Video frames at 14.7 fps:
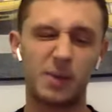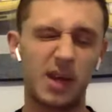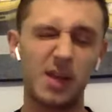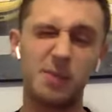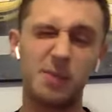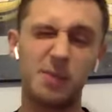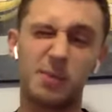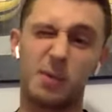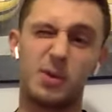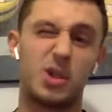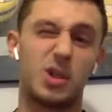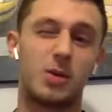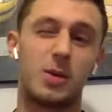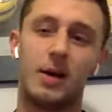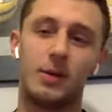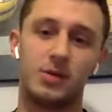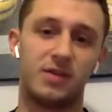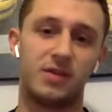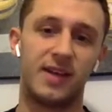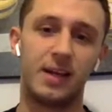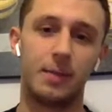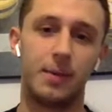I think probably just where I was
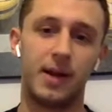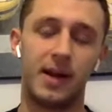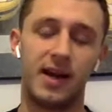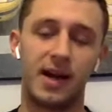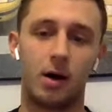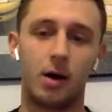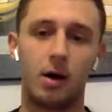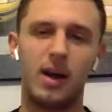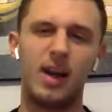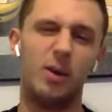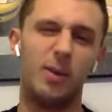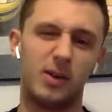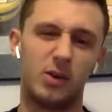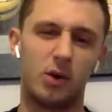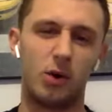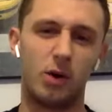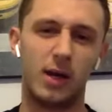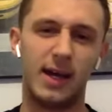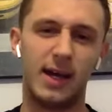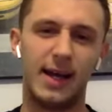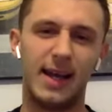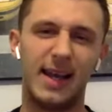developing, and I got a little bit
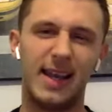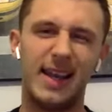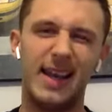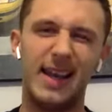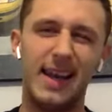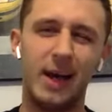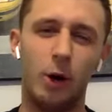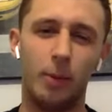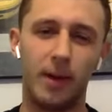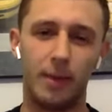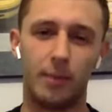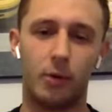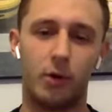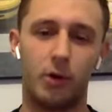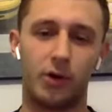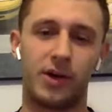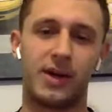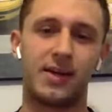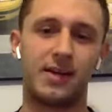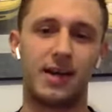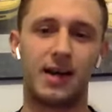taller, a little bit broader.